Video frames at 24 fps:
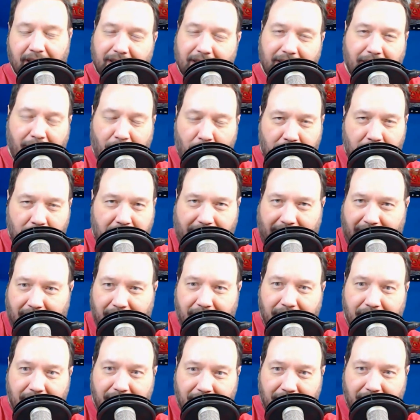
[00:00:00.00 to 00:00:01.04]
goat
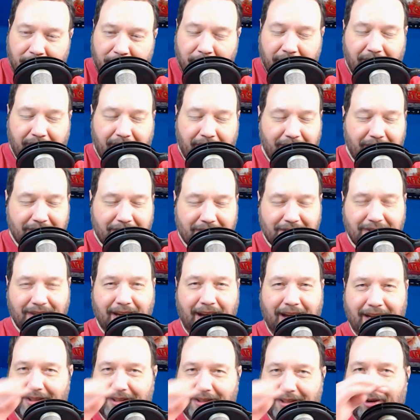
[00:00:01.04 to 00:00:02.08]
is not